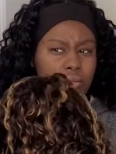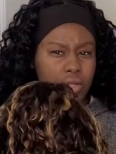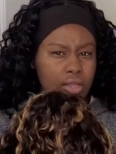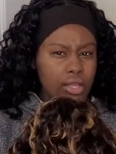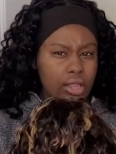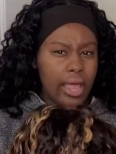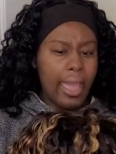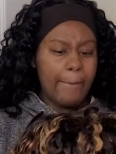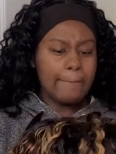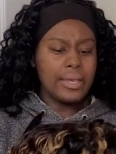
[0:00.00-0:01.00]
would look
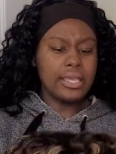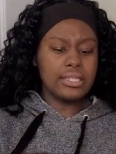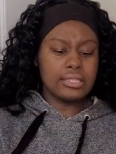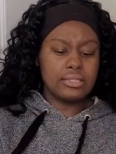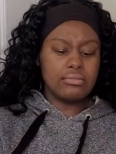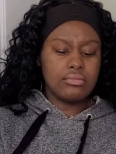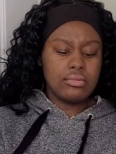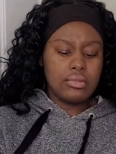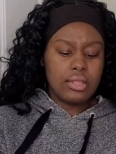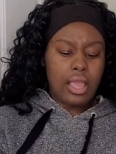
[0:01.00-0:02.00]
like, but
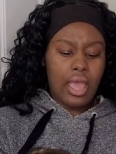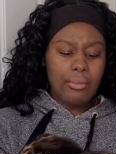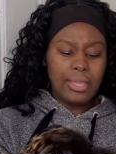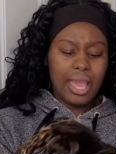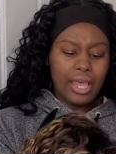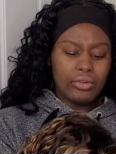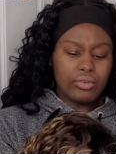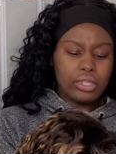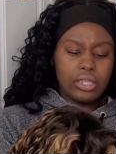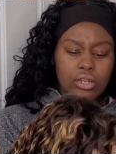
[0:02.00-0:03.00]
I mean, I don't
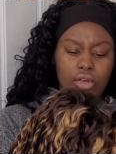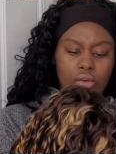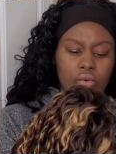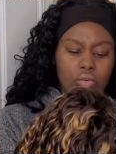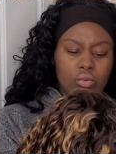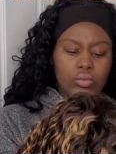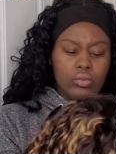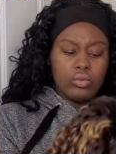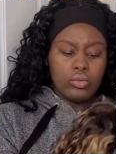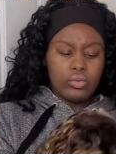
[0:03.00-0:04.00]
really know
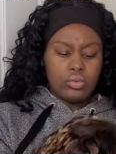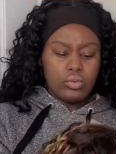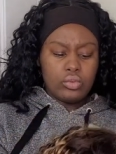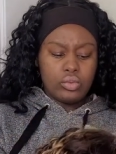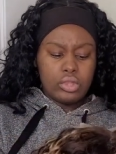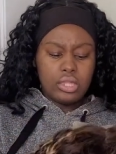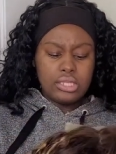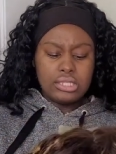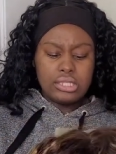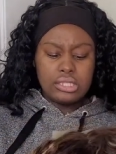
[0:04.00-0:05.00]

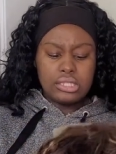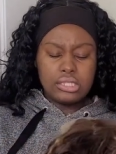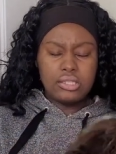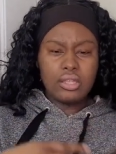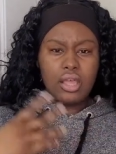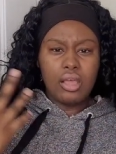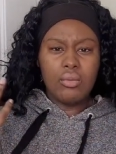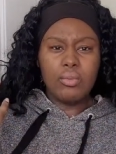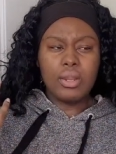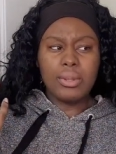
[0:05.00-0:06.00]
this,
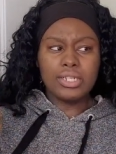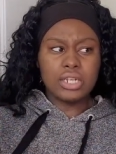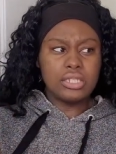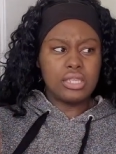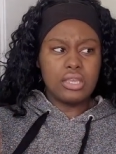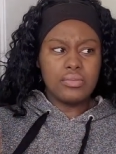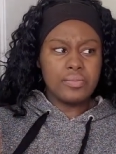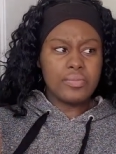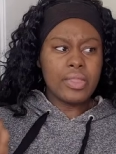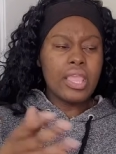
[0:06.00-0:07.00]
what am I trying to say?
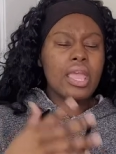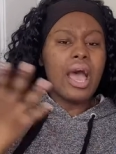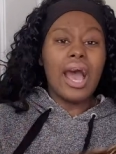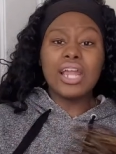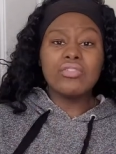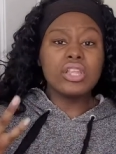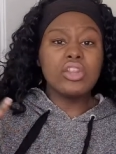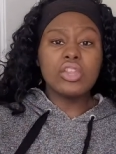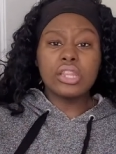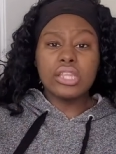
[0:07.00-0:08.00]
I don't really
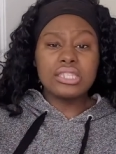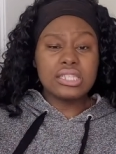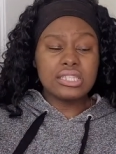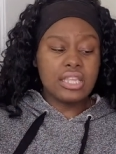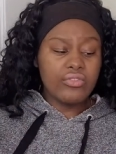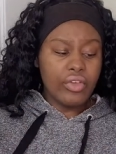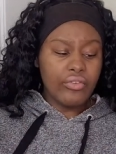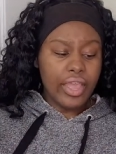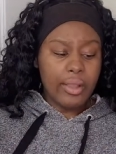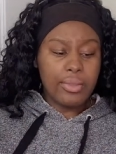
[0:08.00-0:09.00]
know the lengths and stuff of
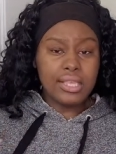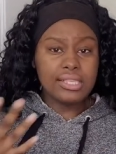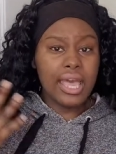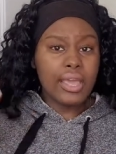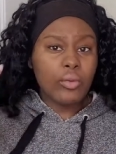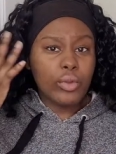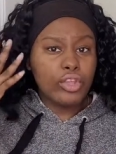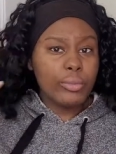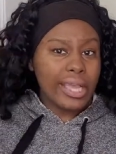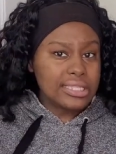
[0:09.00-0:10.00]
hair because like when
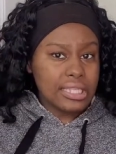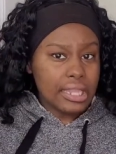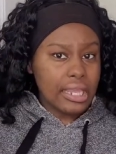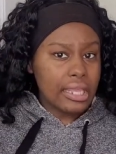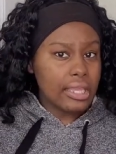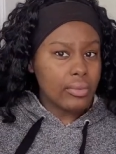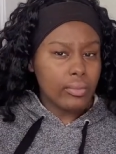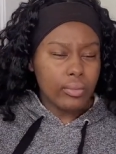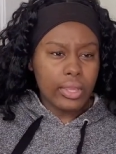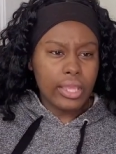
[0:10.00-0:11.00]
you buy synthetic
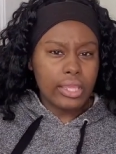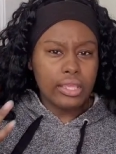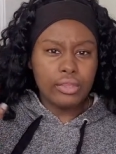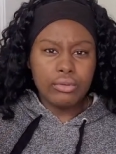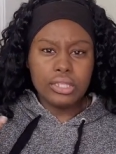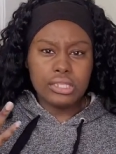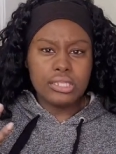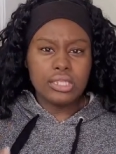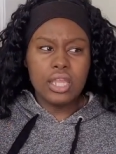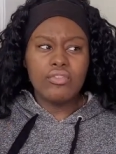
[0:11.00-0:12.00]
wig units
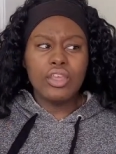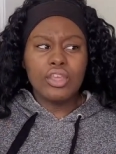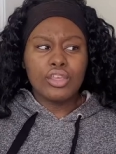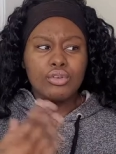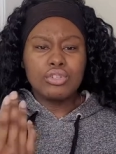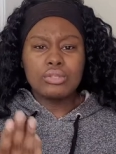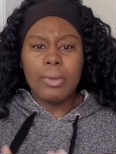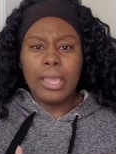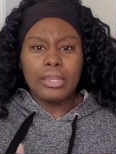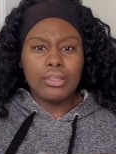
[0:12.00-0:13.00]
and stuff, you just
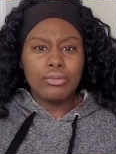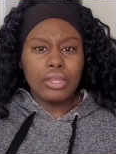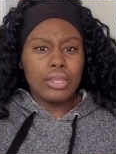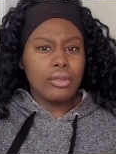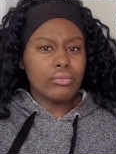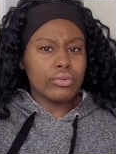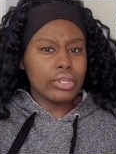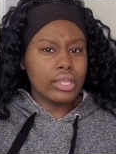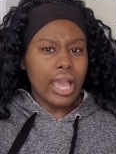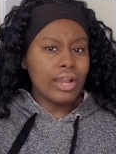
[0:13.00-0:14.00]
buy in the unit. It don't
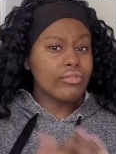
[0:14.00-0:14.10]
really,